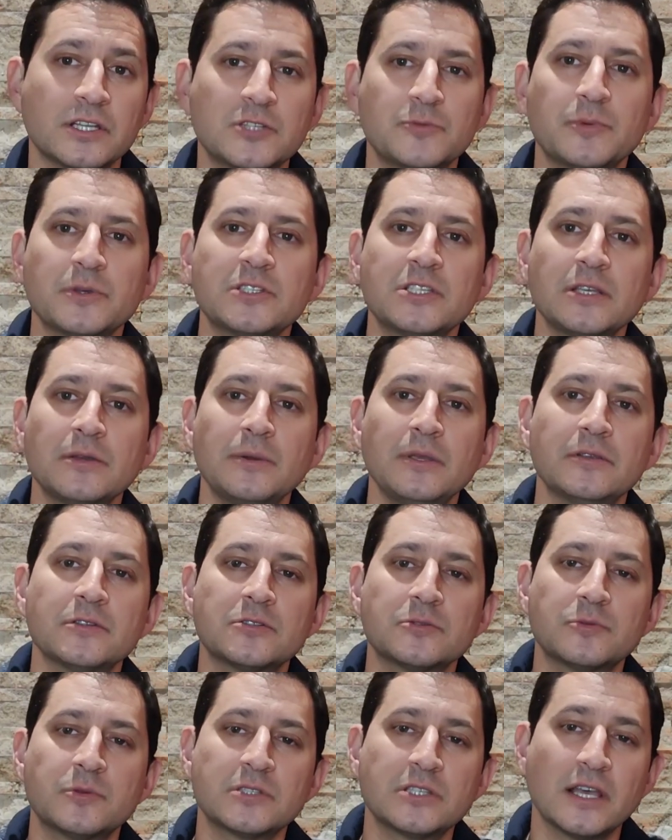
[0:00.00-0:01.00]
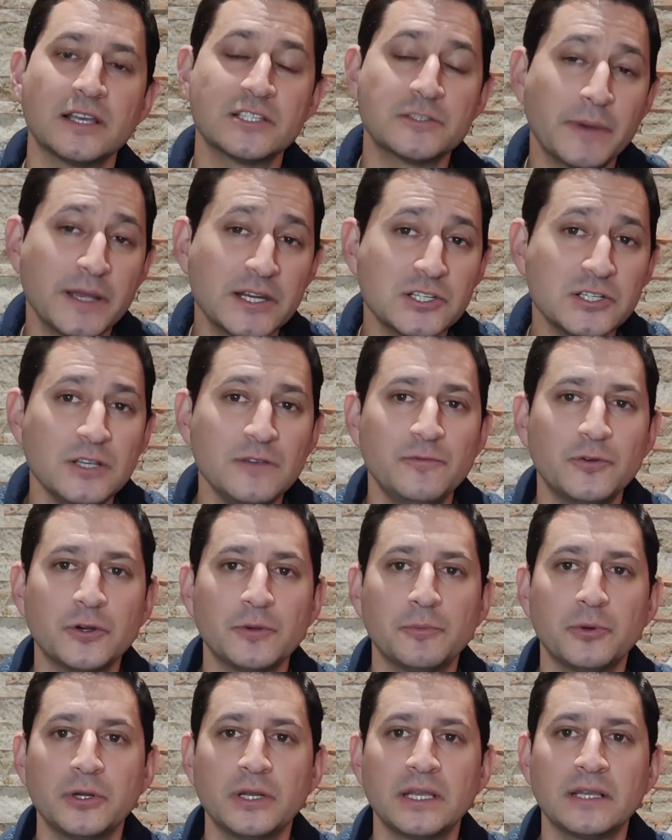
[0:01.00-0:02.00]
Especially if
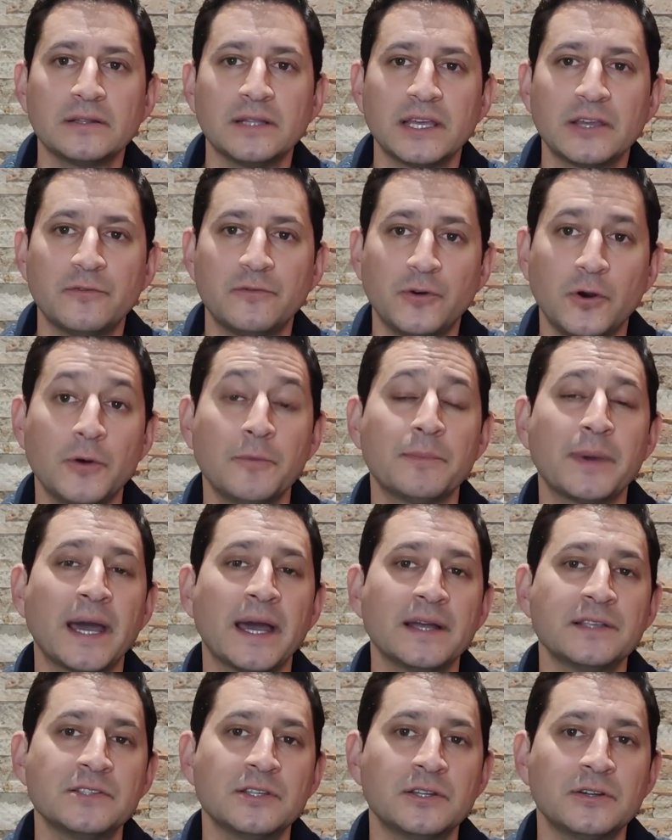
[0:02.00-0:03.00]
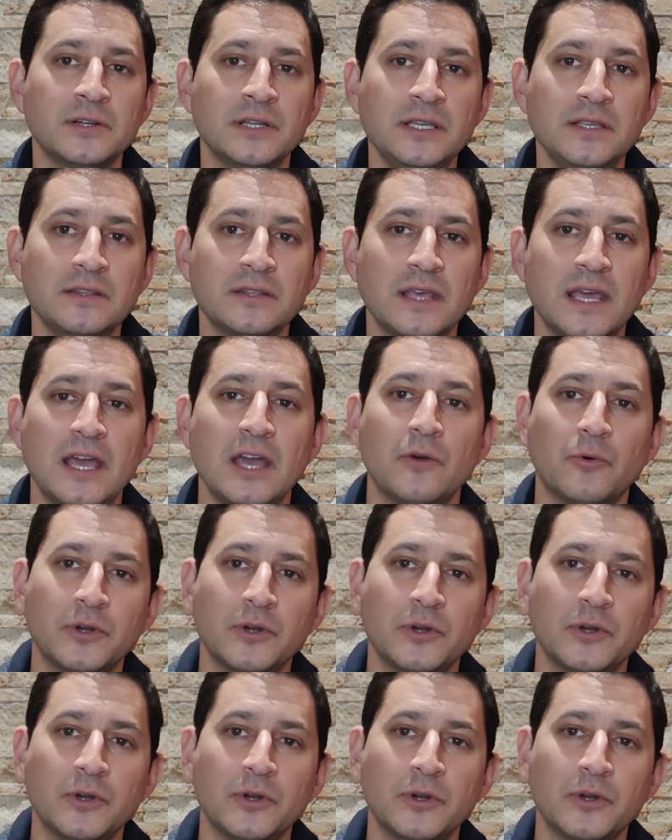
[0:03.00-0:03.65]
you're putting like foam pads underneath.